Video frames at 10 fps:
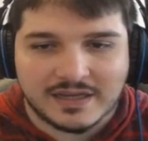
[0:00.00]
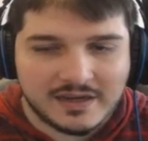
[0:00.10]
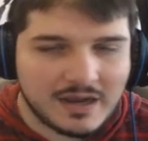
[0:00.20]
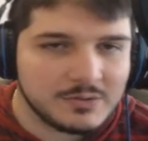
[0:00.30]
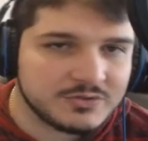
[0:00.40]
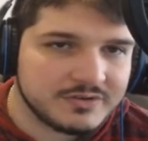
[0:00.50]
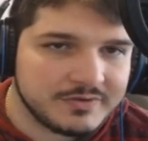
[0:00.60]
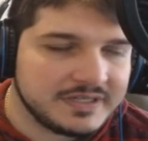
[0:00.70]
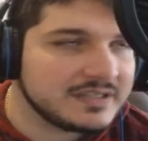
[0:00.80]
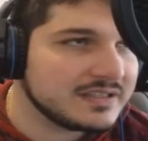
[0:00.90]
I was
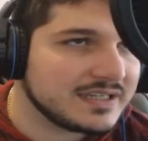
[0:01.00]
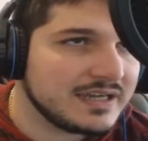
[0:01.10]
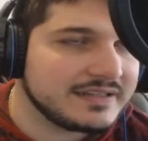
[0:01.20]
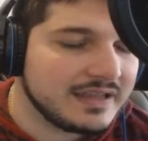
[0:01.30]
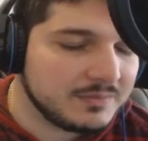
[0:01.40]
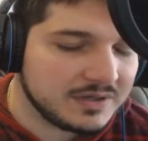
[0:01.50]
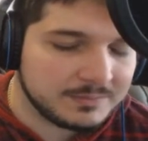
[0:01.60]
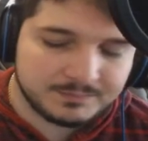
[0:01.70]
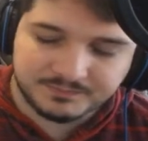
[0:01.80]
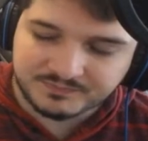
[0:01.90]
rereading the goddamn
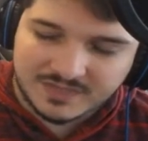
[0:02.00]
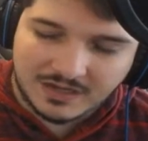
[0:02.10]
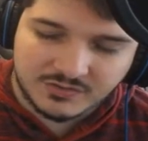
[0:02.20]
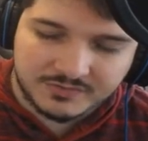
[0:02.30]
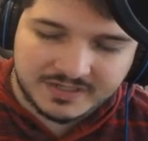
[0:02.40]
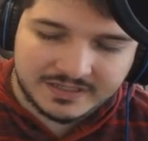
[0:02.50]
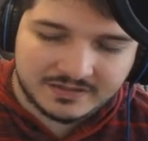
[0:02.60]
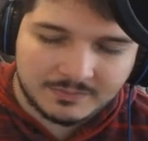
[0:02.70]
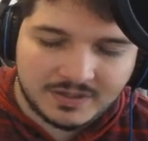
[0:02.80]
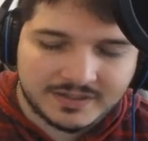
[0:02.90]
I was rereading
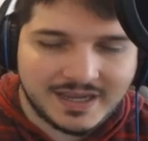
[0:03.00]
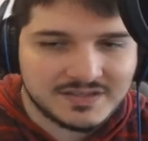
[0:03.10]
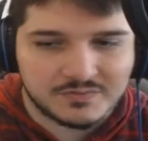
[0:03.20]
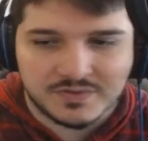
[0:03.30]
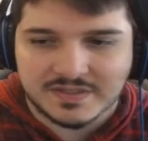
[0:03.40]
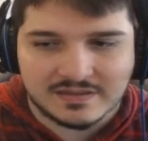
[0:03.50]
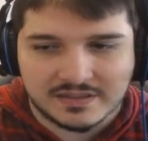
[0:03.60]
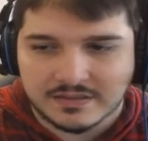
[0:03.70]
Punk Hazard recently,